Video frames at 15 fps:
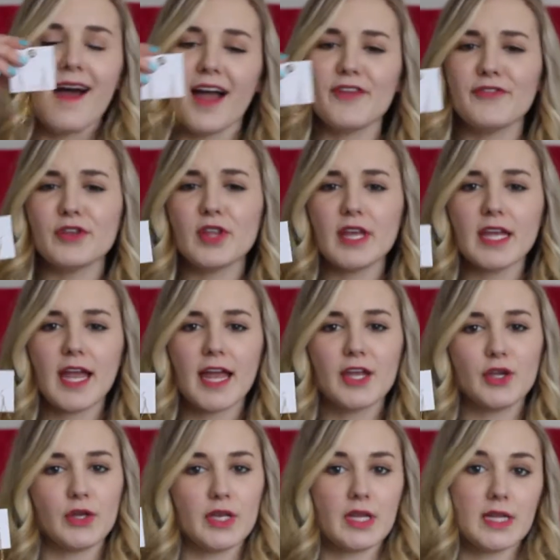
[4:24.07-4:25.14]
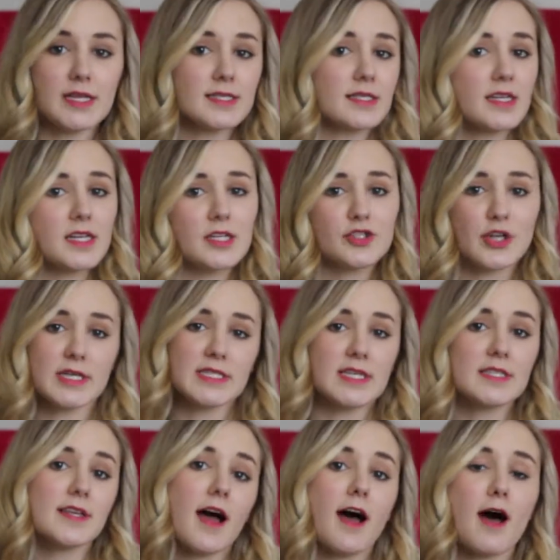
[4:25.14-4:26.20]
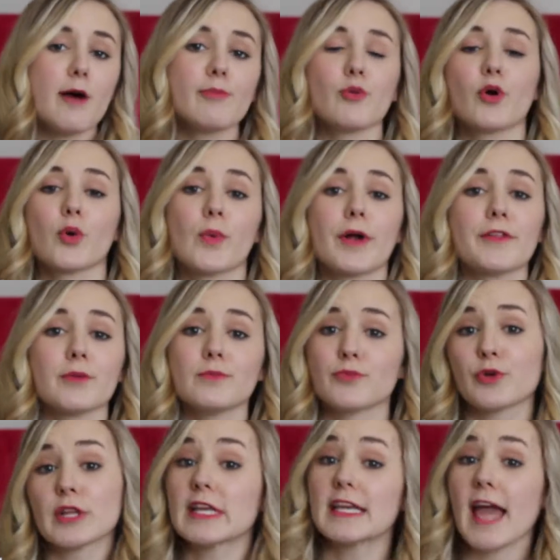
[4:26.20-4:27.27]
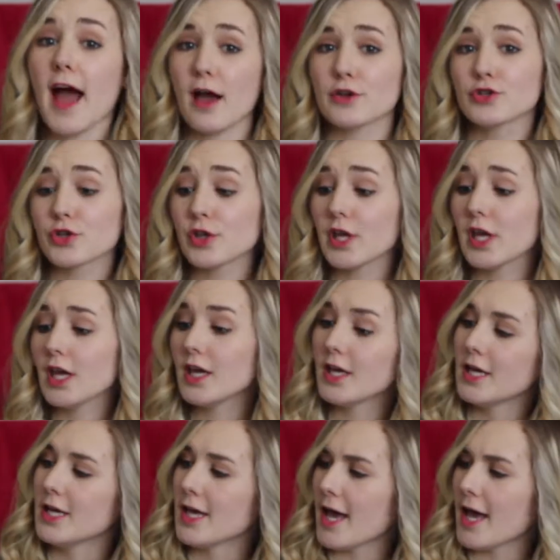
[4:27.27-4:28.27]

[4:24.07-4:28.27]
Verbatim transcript: I feel like I could easily dress these up or wear them really casually.